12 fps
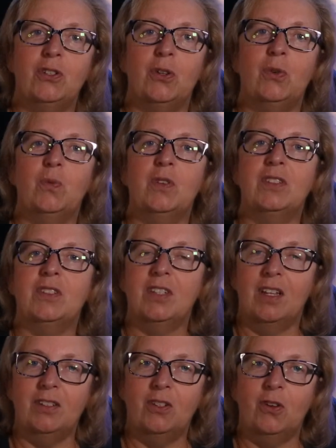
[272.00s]
do when
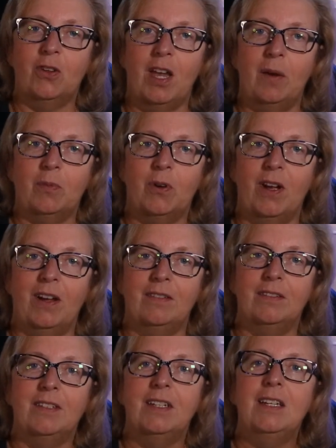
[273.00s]
selling your
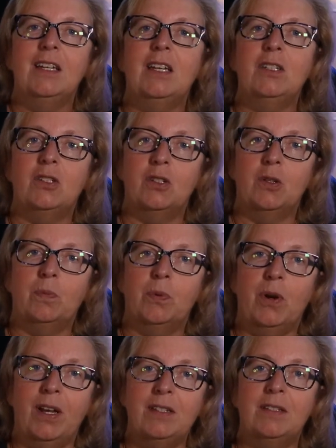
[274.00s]
campground is to
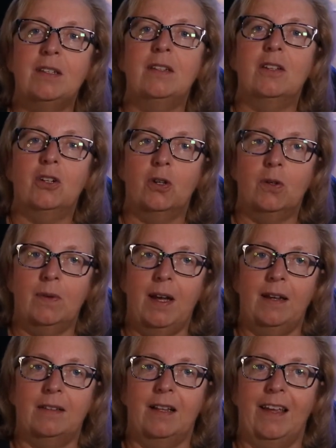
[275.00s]
price it
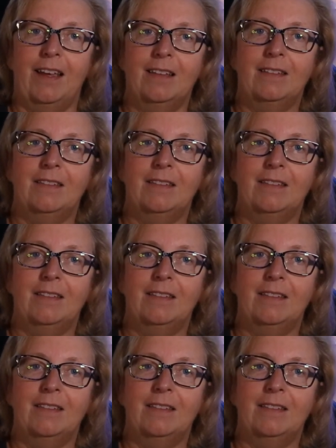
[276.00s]
correctly.